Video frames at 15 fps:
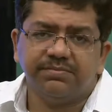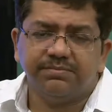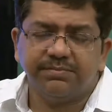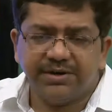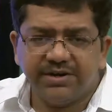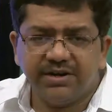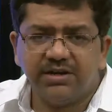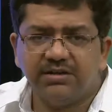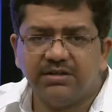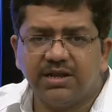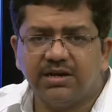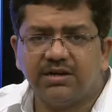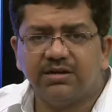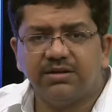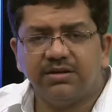predict
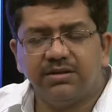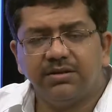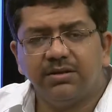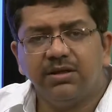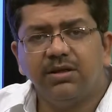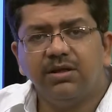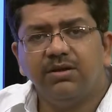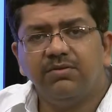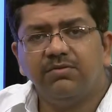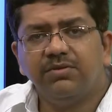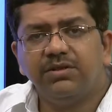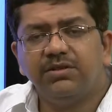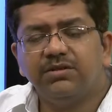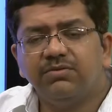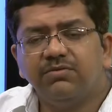that
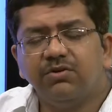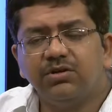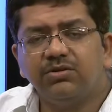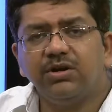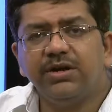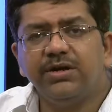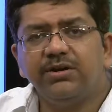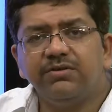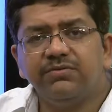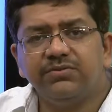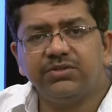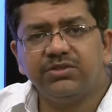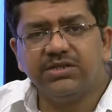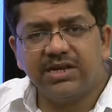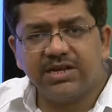with what kind of
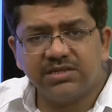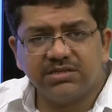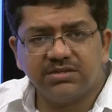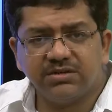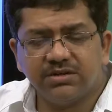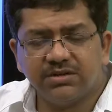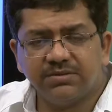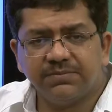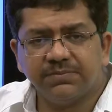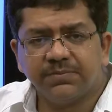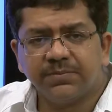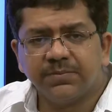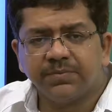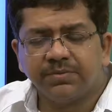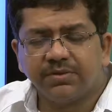sales
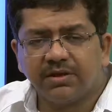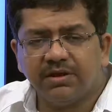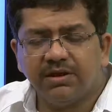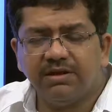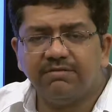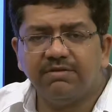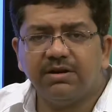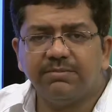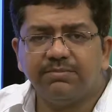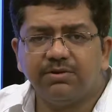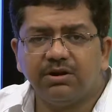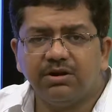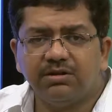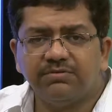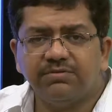level a
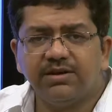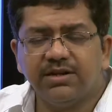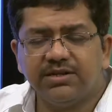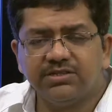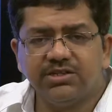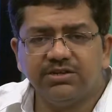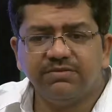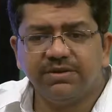product will achieve,